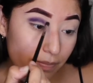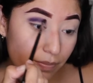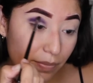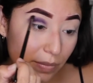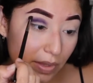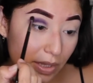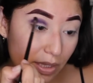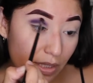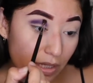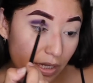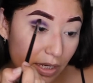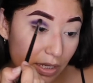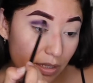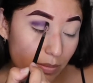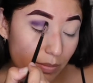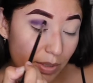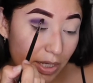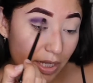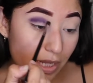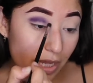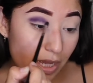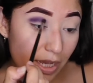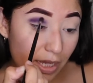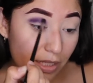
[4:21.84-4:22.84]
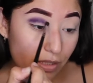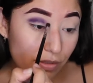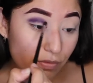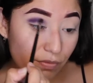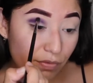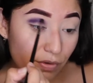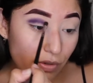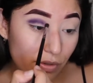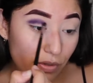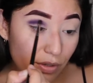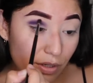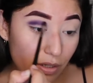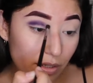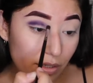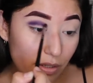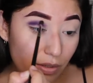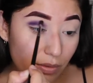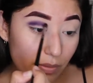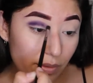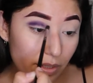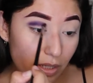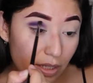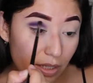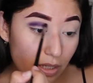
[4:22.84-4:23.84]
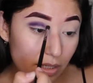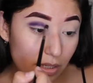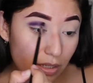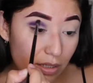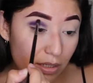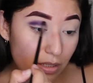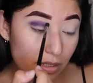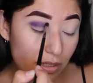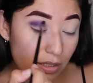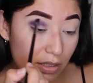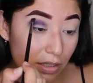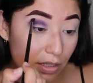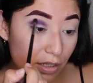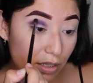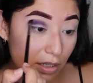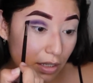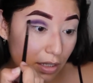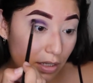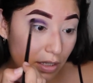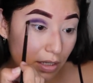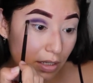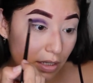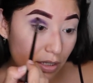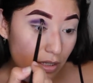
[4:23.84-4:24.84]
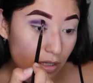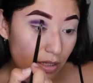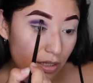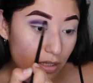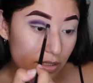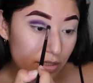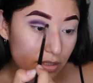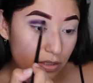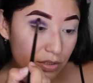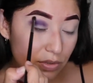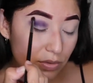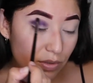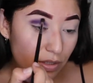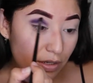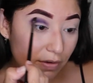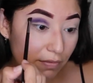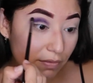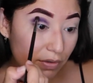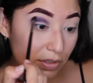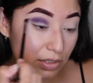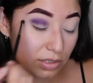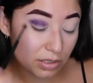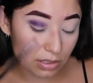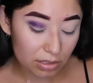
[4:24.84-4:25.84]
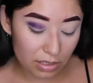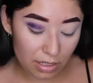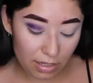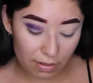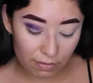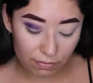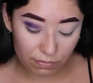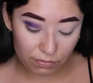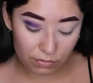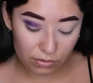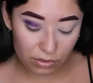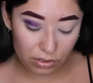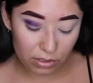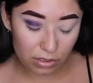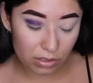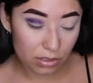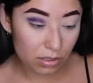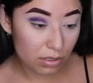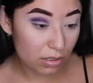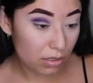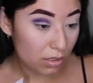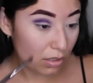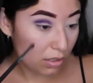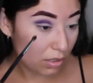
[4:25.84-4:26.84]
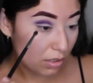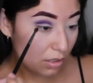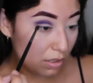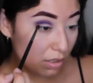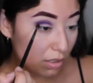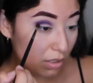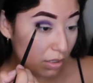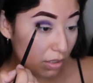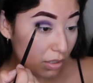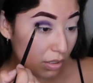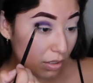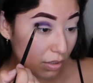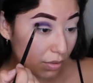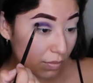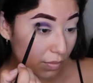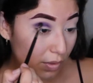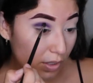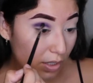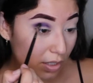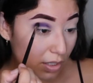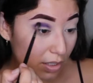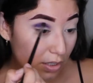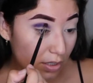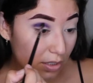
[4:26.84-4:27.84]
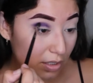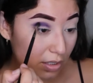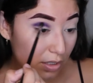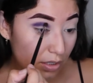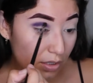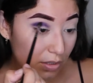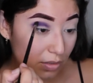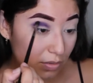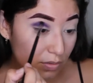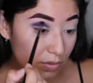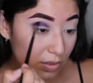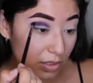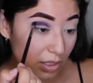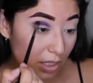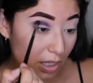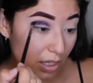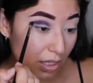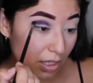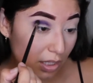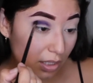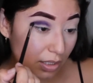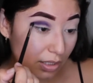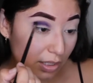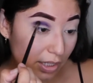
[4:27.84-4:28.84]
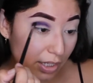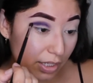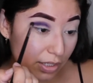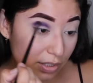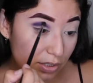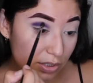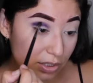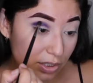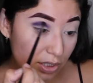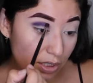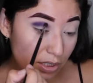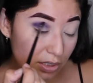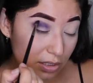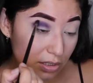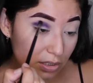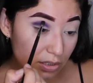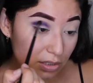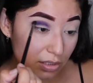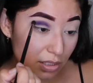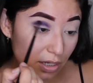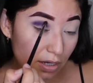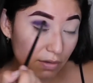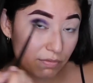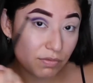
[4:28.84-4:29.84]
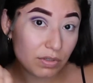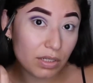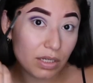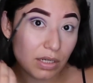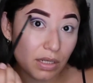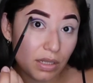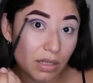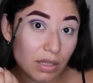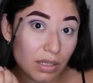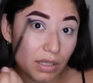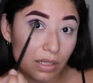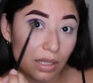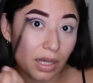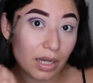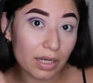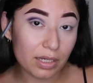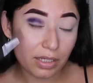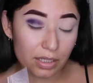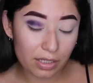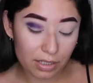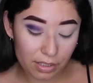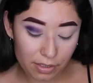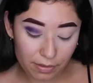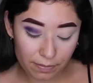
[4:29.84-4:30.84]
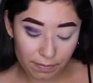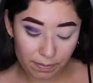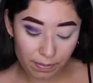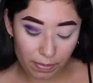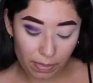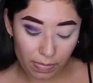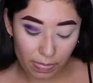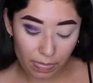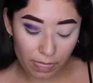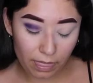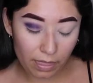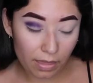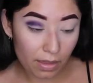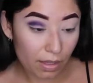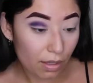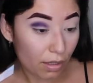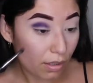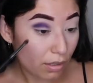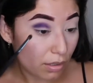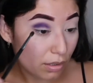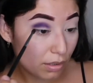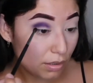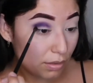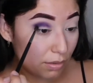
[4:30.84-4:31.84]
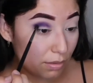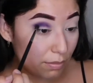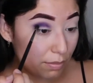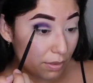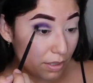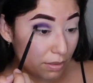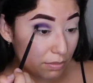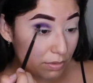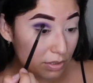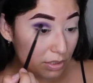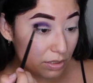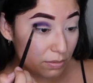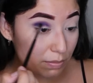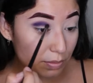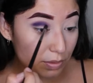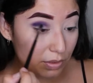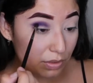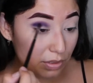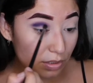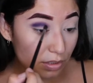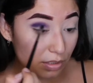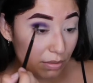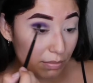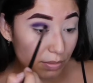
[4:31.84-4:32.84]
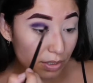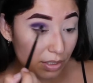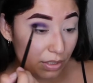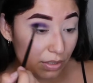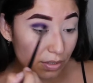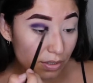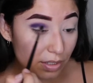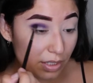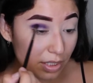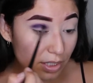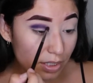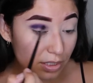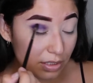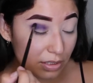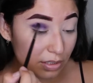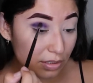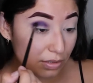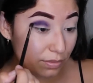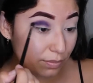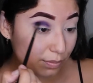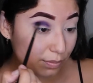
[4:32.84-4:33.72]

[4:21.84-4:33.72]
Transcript: lighten my hand the further I go in and use whatever is left. We are going to use a lighter shade to soften the line here. So I'm just building on my crease.